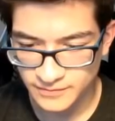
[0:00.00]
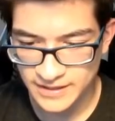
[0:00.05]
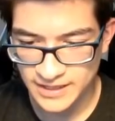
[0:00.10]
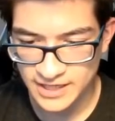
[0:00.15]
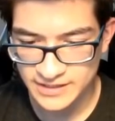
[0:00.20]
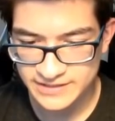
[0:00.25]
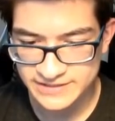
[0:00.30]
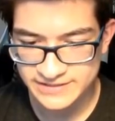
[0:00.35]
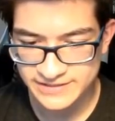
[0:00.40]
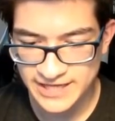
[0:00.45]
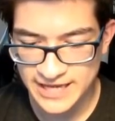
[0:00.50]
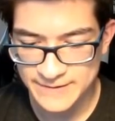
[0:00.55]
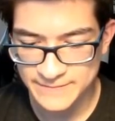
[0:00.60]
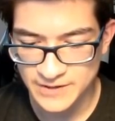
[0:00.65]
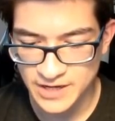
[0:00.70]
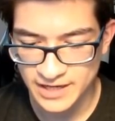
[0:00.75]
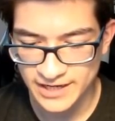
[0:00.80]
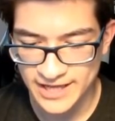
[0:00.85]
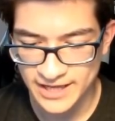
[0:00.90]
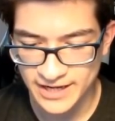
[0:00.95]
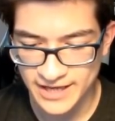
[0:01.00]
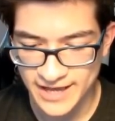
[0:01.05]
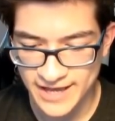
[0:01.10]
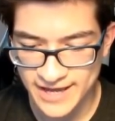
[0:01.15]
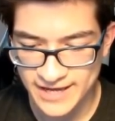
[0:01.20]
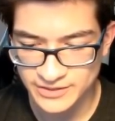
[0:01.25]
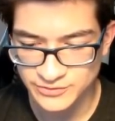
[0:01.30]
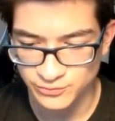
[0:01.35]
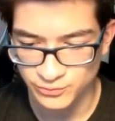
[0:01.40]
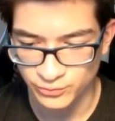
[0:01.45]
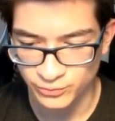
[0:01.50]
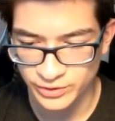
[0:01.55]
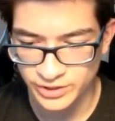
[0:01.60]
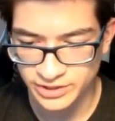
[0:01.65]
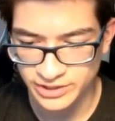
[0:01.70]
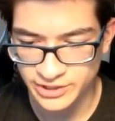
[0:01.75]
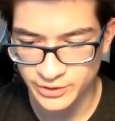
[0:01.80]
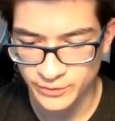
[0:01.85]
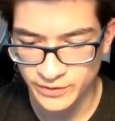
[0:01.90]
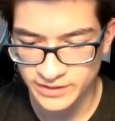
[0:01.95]
well, this game got out of hand
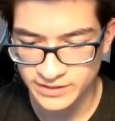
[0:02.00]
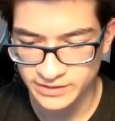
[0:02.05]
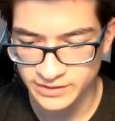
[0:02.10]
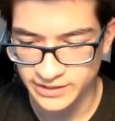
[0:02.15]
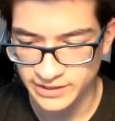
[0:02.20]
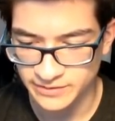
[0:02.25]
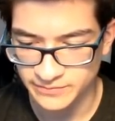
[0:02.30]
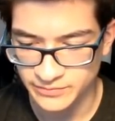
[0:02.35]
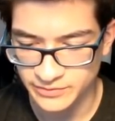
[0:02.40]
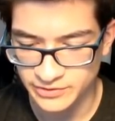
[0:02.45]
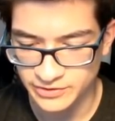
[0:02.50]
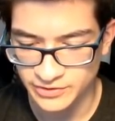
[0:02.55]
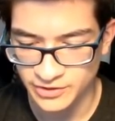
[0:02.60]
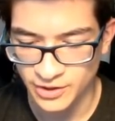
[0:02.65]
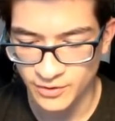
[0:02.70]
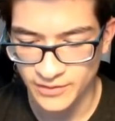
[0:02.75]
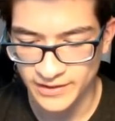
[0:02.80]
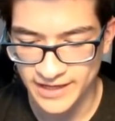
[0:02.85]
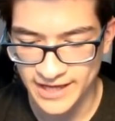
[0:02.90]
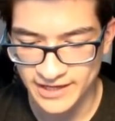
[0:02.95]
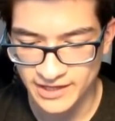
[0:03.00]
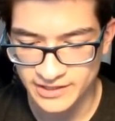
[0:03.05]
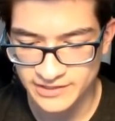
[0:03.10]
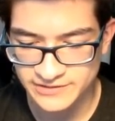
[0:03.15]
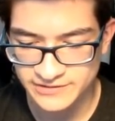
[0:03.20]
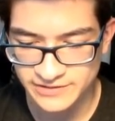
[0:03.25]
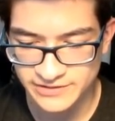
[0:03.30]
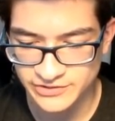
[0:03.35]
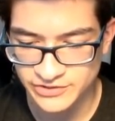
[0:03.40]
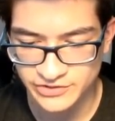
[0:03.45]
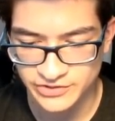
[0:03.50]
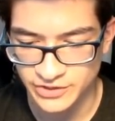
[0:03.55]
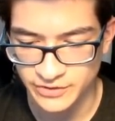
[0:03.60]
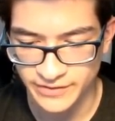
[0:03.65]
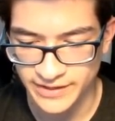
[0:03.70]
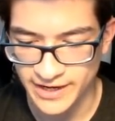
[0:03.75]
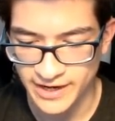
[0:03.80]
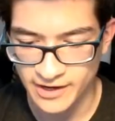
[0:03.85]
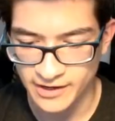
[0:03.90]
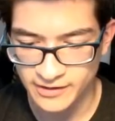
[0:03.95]
really quickly, but you know what? I honestly just
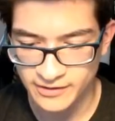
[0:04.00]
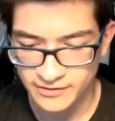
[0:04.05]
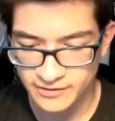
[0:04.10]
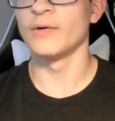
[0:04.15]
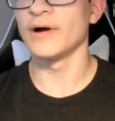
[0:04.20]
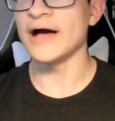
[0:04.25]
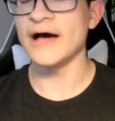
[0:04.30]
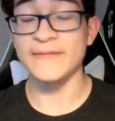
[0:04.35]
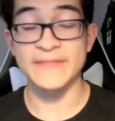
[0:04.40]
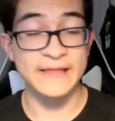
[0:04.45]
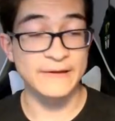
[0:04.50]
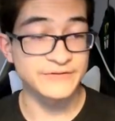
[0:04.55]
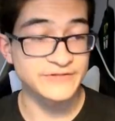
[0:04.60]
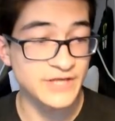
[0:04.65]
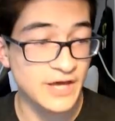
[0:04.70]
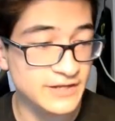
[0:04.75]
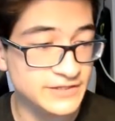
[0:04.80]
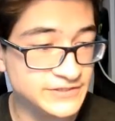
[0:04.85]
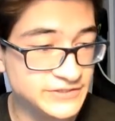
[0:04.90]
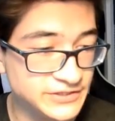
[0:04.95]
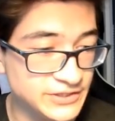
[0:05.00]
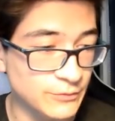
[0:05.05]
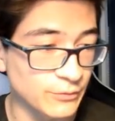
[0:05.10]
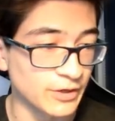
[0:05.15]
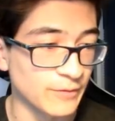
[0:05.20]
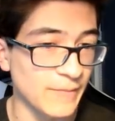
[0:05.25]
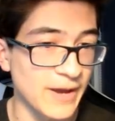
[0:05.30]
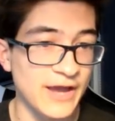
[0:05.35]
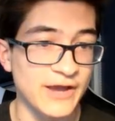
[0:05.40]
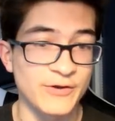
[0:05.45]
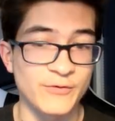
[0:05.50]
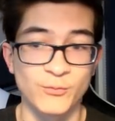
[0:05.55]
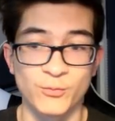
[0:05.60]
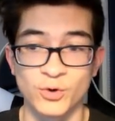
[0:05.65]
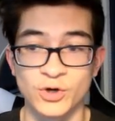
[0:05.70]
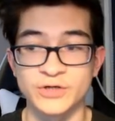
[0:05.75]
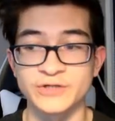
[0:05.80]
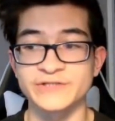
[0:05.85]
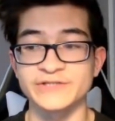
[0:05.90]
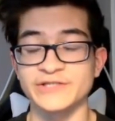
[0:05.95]
don't care. Well, that was honestly one of my
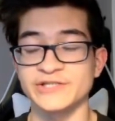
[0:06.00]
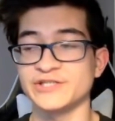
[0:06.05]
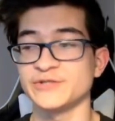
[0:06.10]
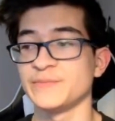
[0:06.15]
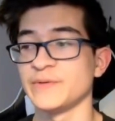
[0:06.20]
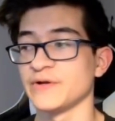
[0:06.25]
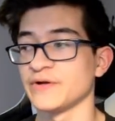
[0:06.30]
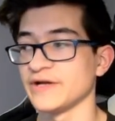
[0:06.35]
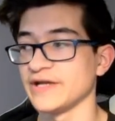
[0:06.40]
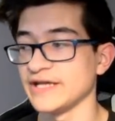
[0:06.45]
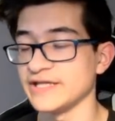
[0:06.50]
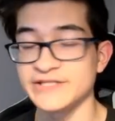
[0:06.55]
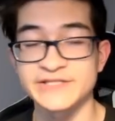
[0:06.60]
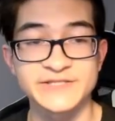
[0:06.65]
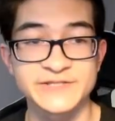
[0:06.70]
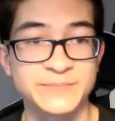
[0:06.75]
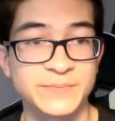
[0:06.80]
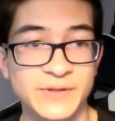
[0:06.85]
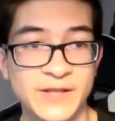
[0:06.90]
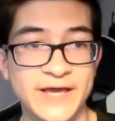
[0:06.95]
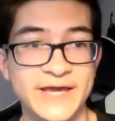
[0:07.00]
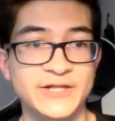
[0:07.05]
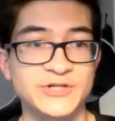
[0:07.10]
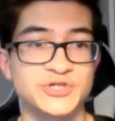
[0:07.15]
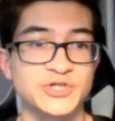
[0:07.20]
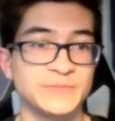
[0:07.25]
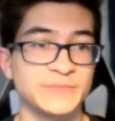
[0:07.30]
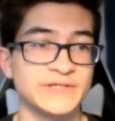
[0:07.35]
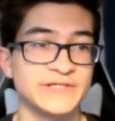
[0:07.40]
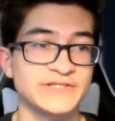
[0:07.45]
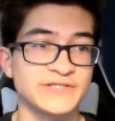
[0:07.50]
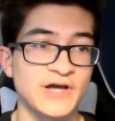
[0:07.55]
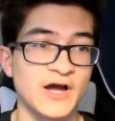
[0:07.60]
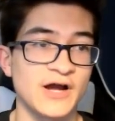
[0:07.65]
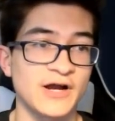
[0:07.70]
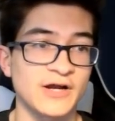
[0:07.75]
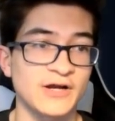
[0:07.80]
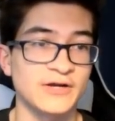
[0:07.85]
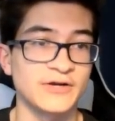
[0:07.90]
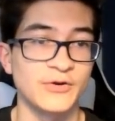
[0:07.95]
worst experience playing Dream League
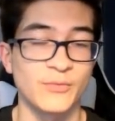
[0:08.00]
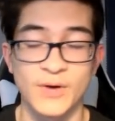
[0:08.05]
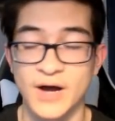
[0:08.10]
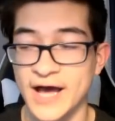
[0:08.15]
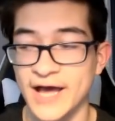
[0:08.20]
Soccer in a